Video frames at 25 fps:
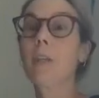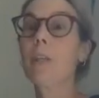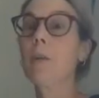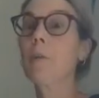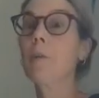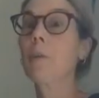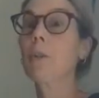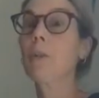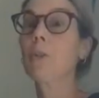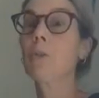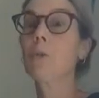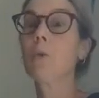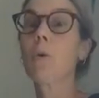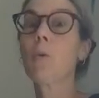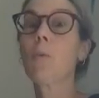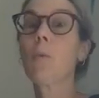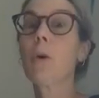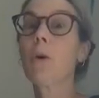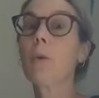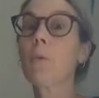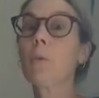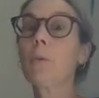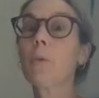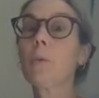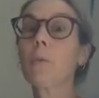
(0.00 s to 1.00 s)
He went to a
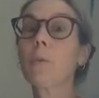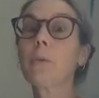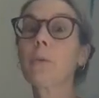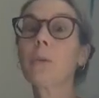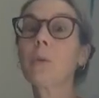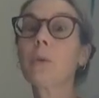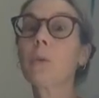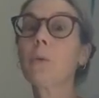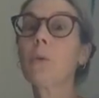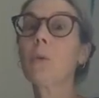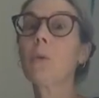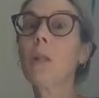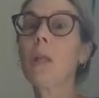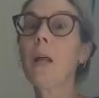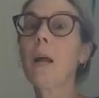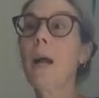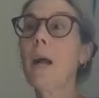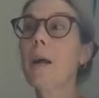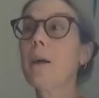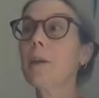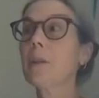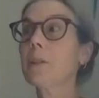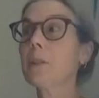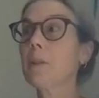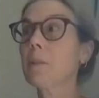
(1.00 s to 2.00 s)
one-room
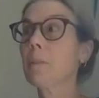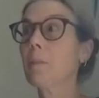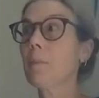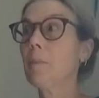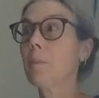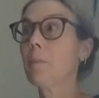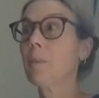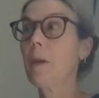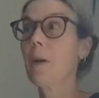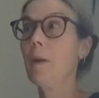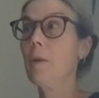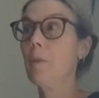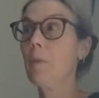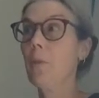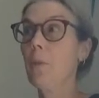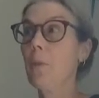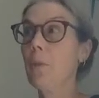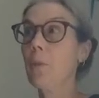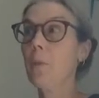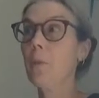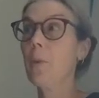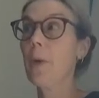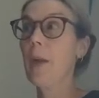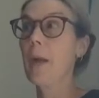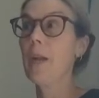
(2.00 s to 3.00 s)
schoolhouse
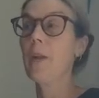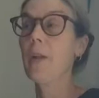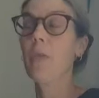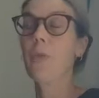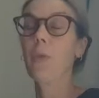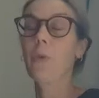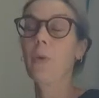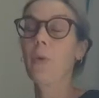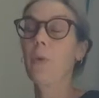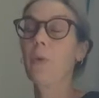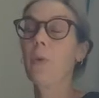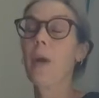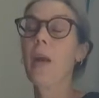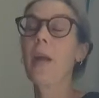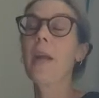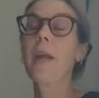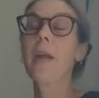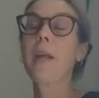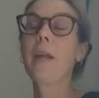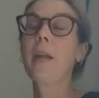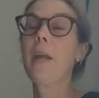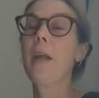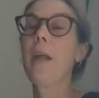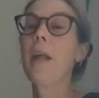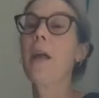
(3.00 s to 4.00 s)
through eighth
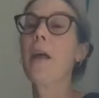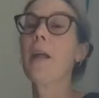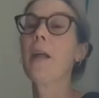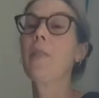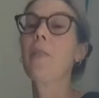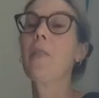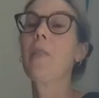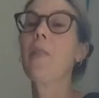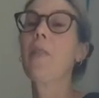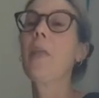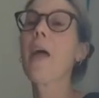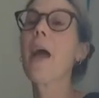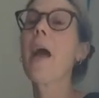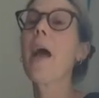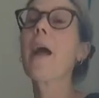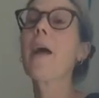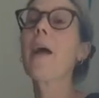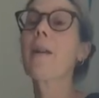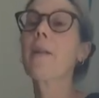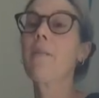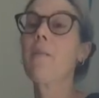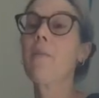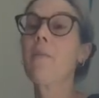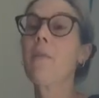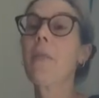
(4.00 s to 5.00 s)
grade, and that
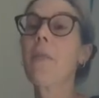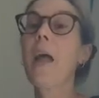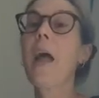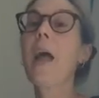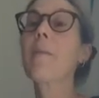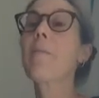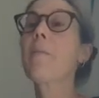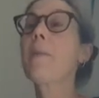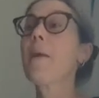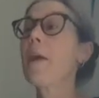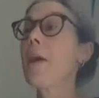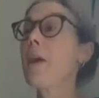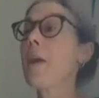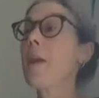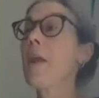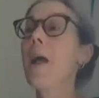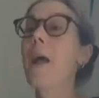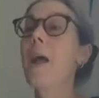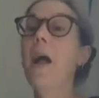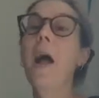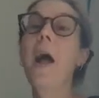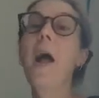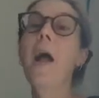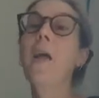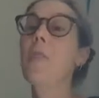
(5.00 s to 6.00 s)
man,
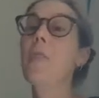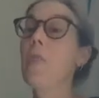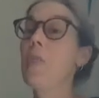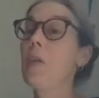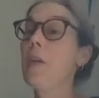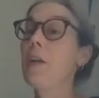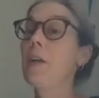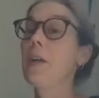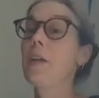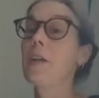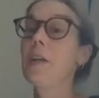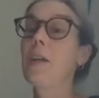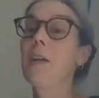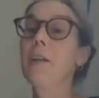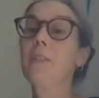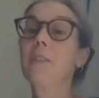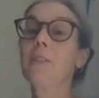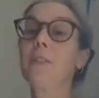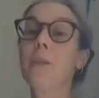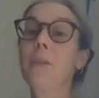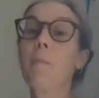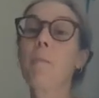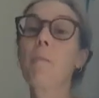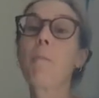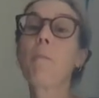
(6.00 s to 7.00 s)
I think,
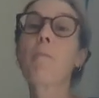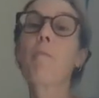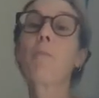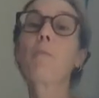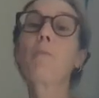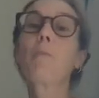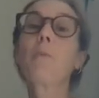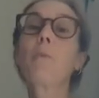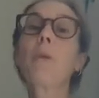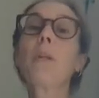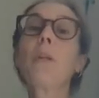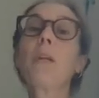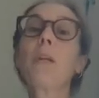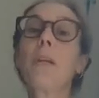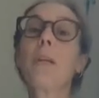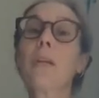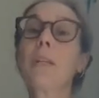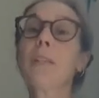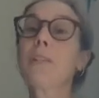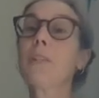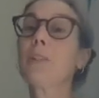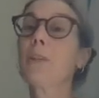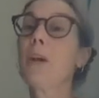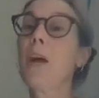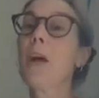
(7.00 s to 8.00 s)
is
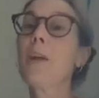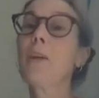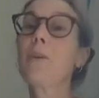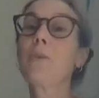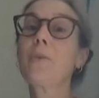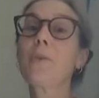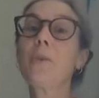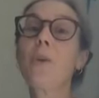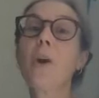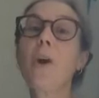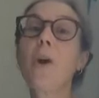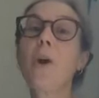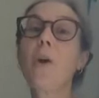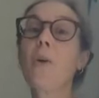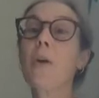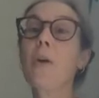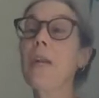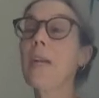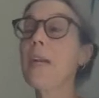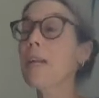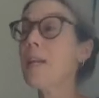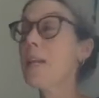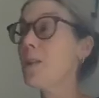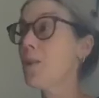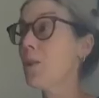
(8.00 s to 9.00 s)
brilliant. So I don't know.
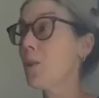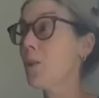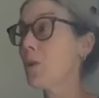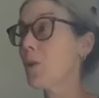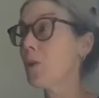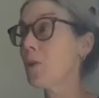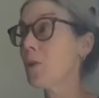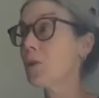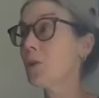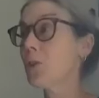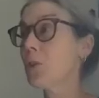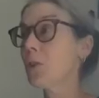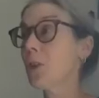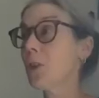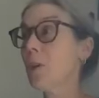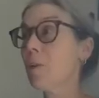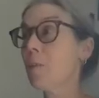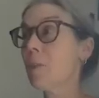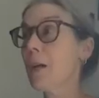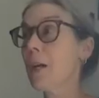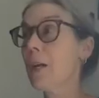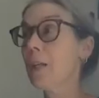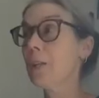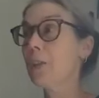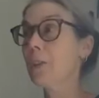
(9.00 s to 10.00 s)
He learned so
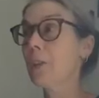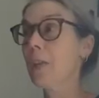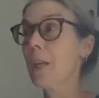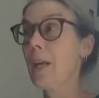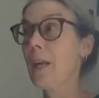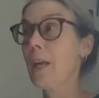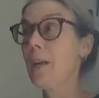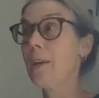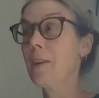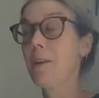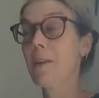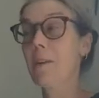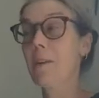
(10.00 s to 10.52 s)
much that.